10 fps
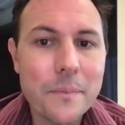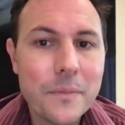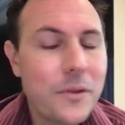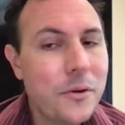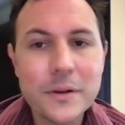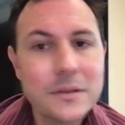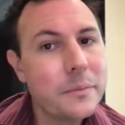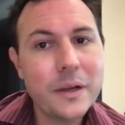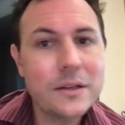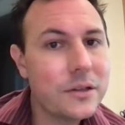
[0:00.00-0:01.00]
you can
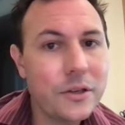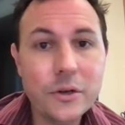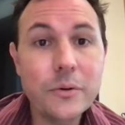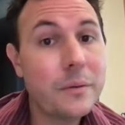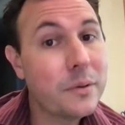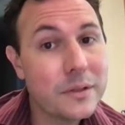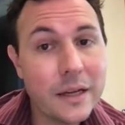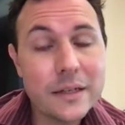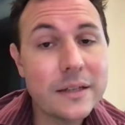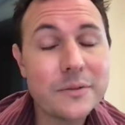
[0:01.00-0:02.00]
submit it to Q and
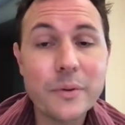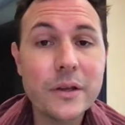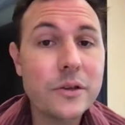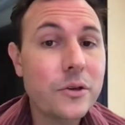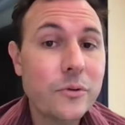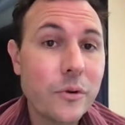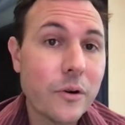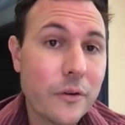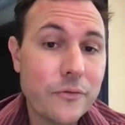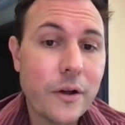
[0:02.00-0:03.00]
present at Spring Q
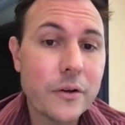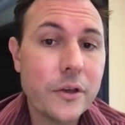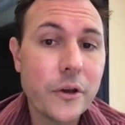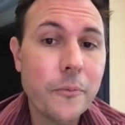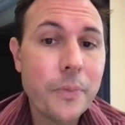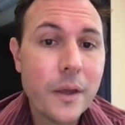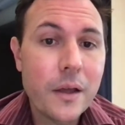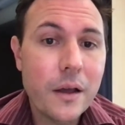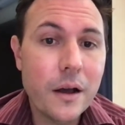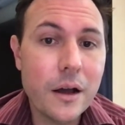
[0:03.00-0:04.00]
or at Fall Q.
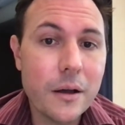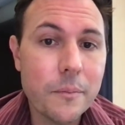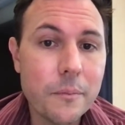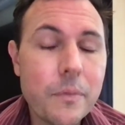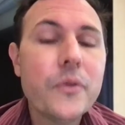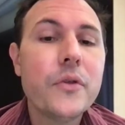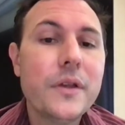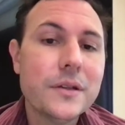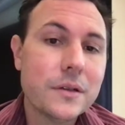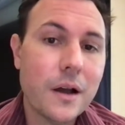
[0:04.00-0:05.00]
Both of
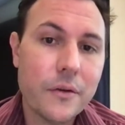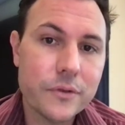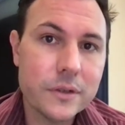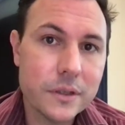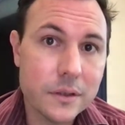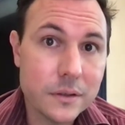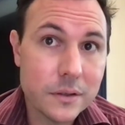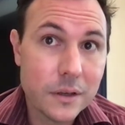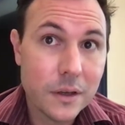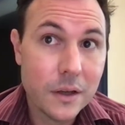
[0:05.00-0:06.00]
these conferences
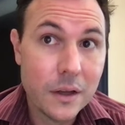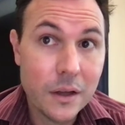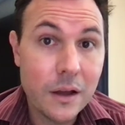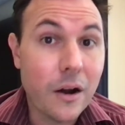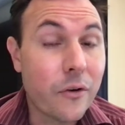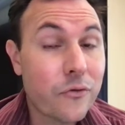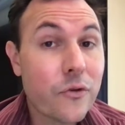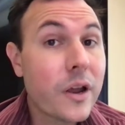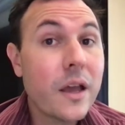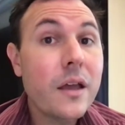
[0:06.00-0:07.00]
are
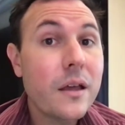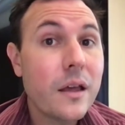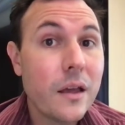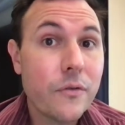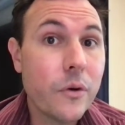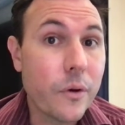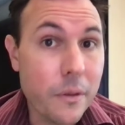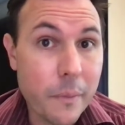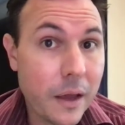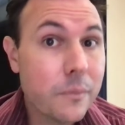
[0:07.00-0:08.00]
free if you are the
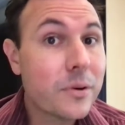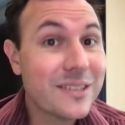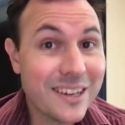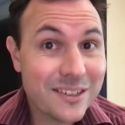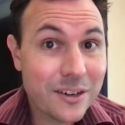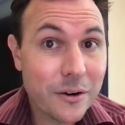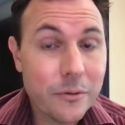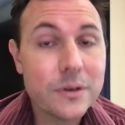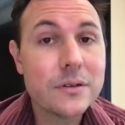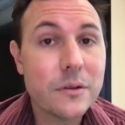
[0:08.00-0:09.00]
main presenter,
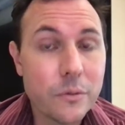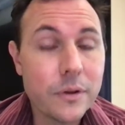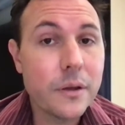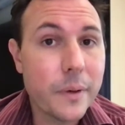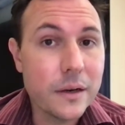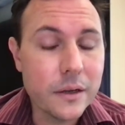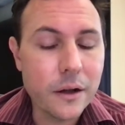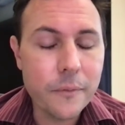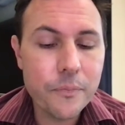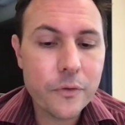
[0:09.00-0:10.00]
which is a really big
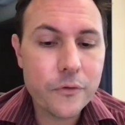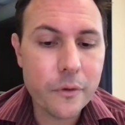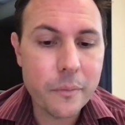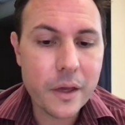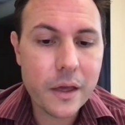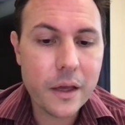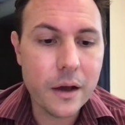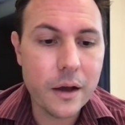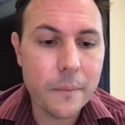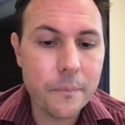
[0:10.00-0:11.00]
deal. For me,
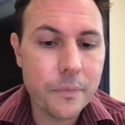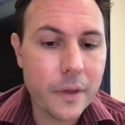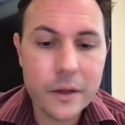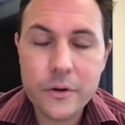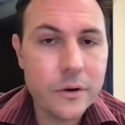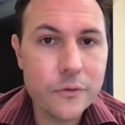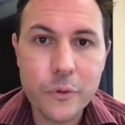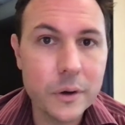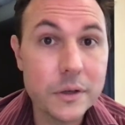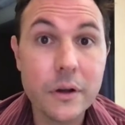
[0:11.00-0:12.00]
I couldn't
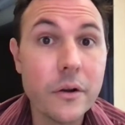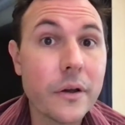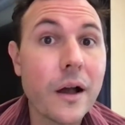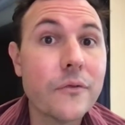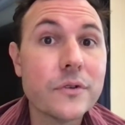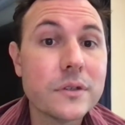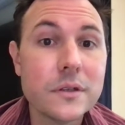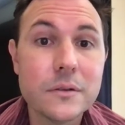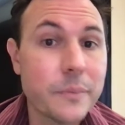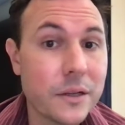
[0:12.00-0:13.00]
afford to go to the
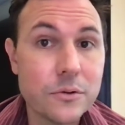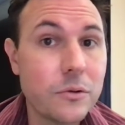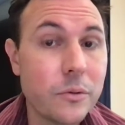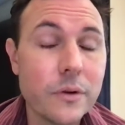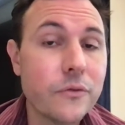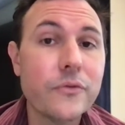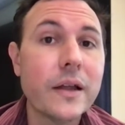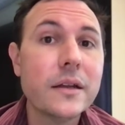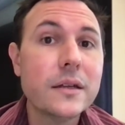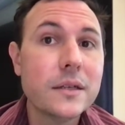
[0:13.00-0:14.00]
conferences. My school wouldn't
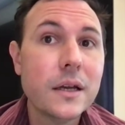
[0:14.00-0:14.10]
fund it